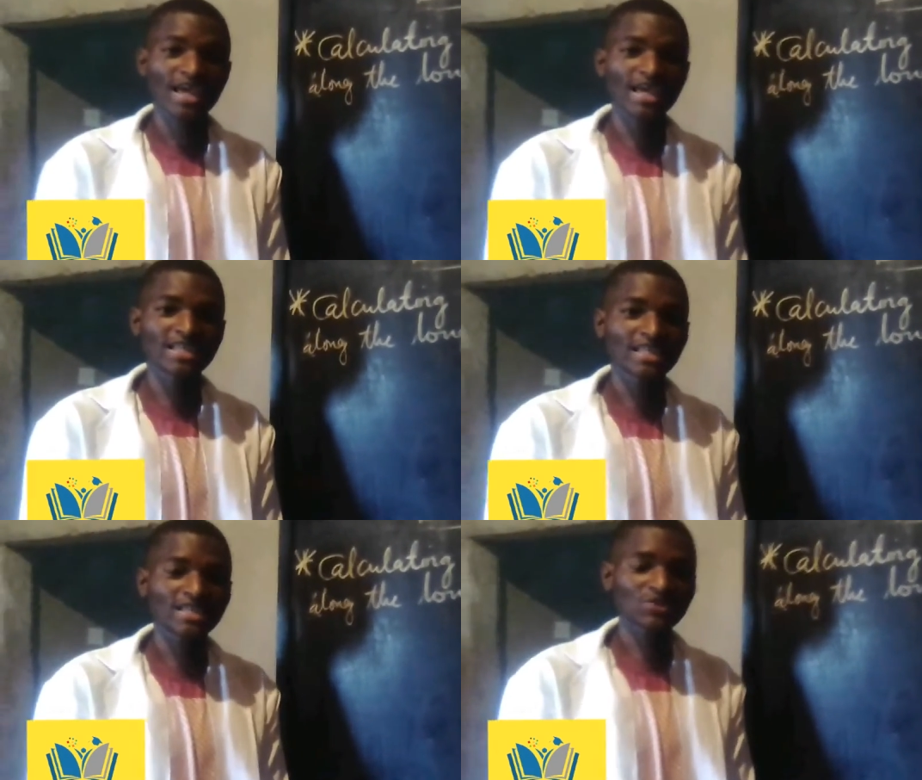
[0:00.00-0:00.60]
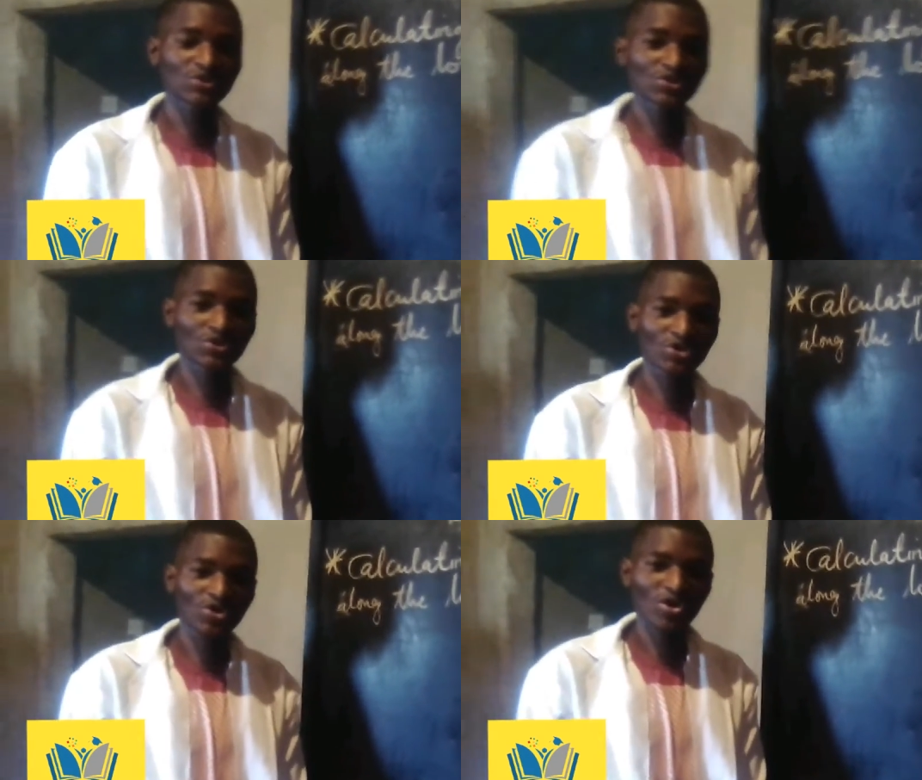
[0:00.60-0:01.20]
And in this
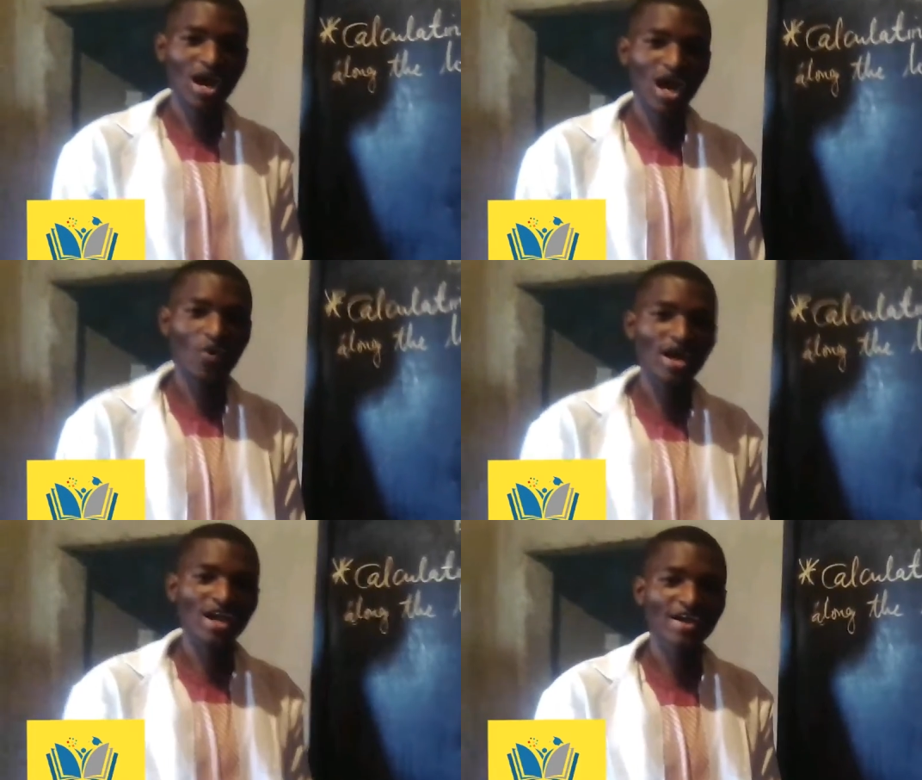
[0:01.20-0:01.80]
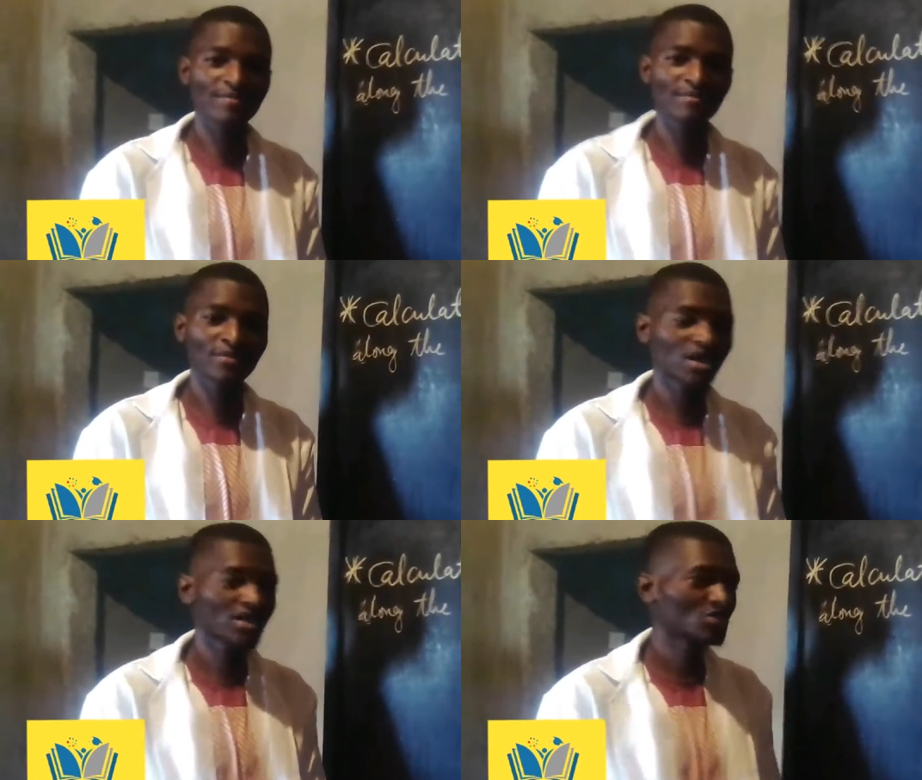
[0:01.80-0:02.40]
tutorial, our
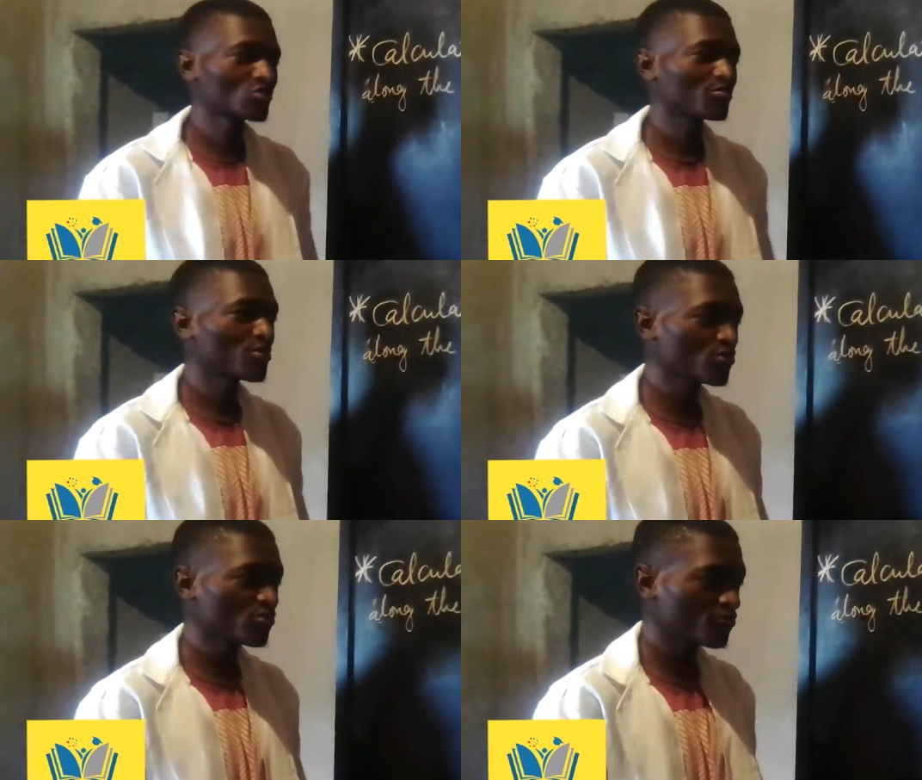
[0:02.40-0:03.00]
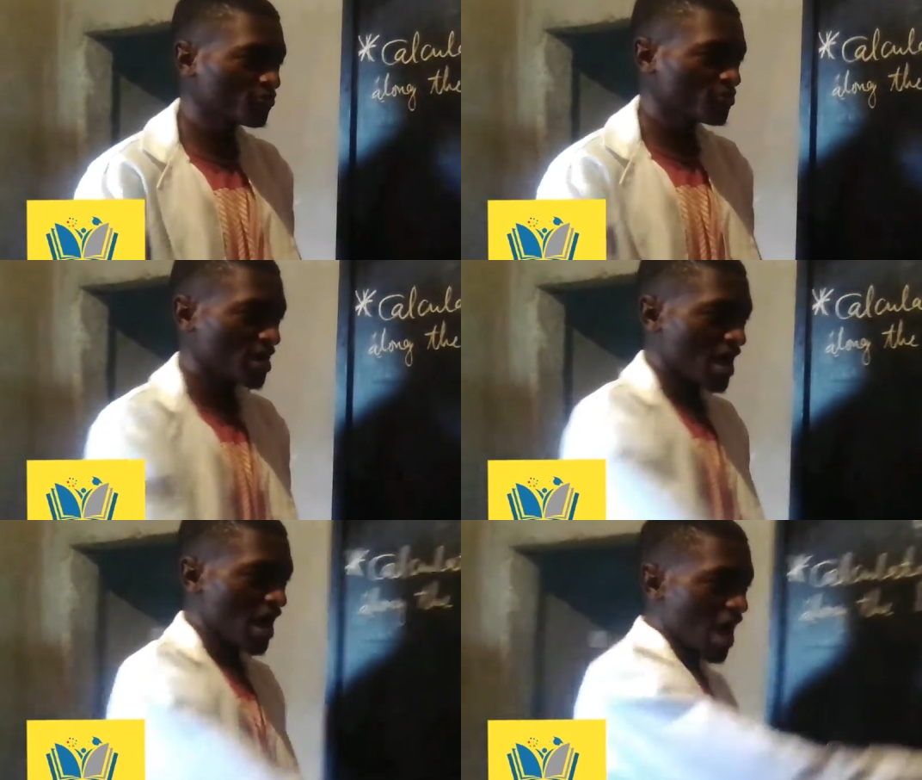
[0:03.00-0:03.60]
aim is to prove
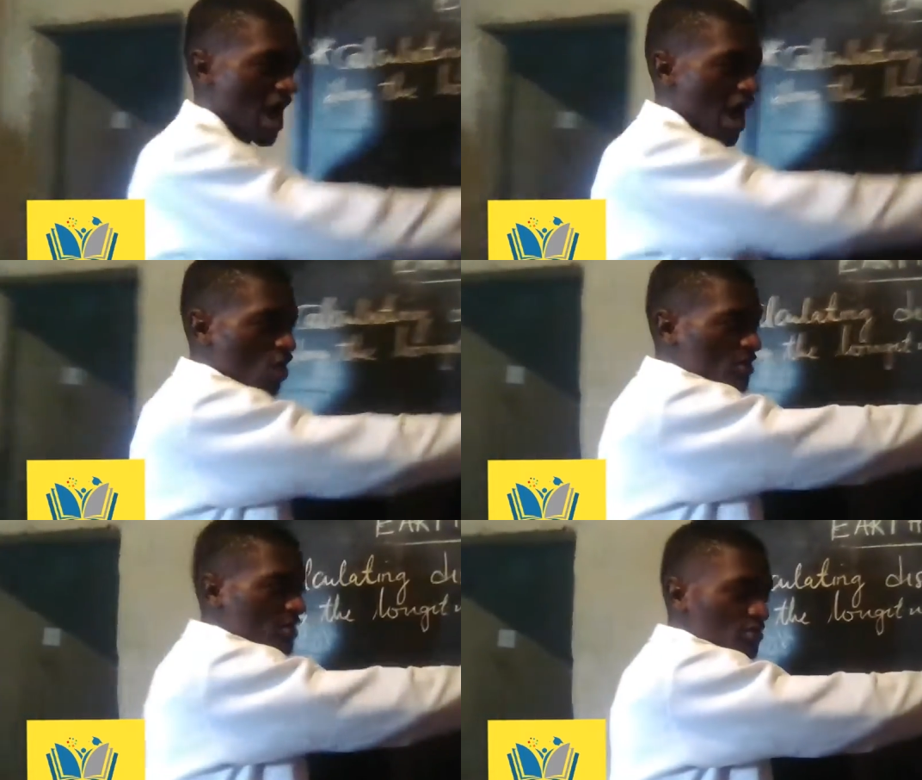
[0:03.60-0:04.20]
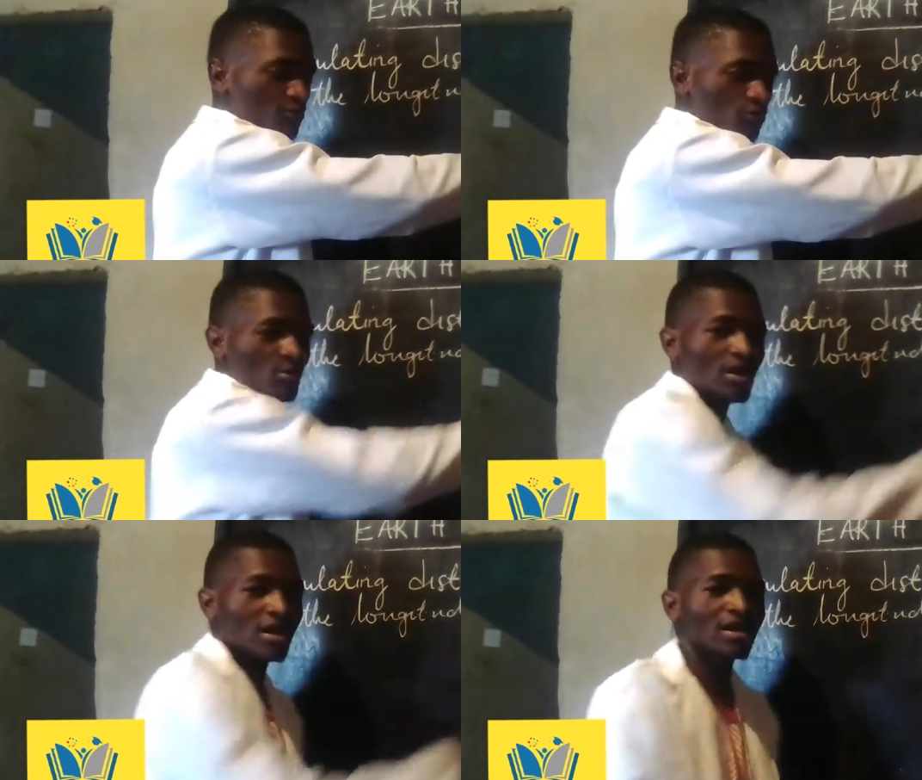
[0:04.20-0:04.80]
how this
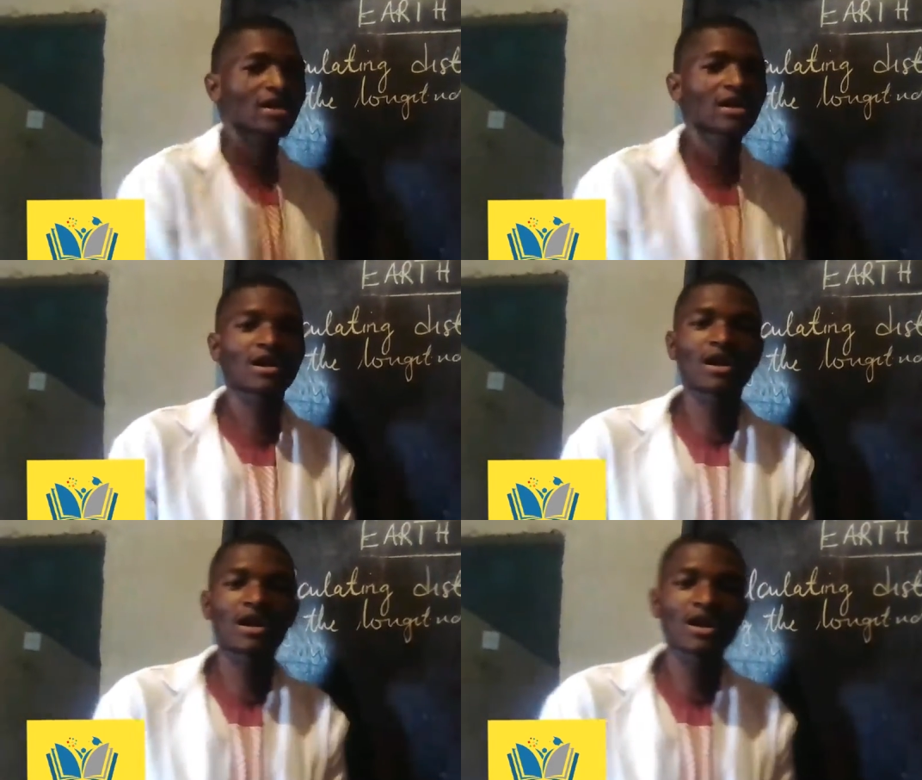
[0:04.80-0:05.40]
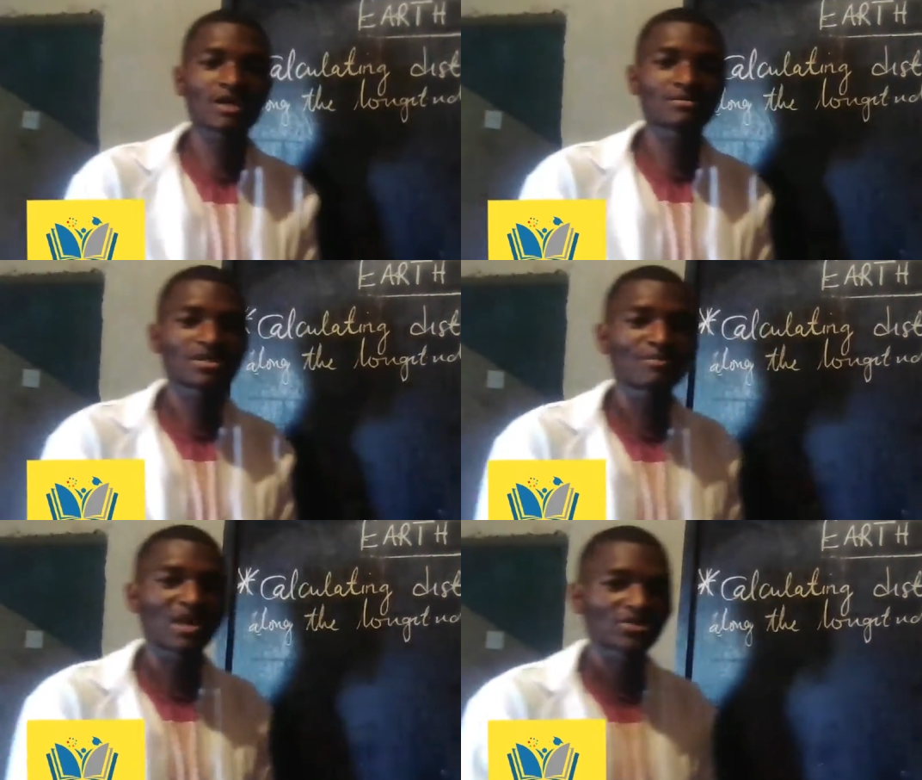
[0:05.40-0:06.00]
formula comes
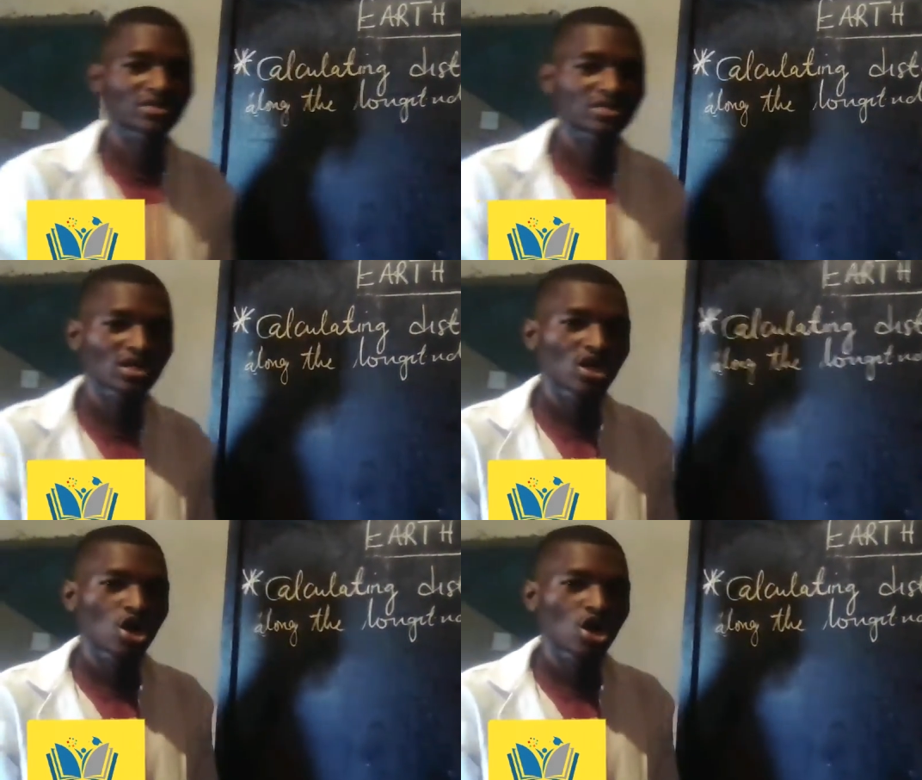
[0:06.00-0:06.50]
about.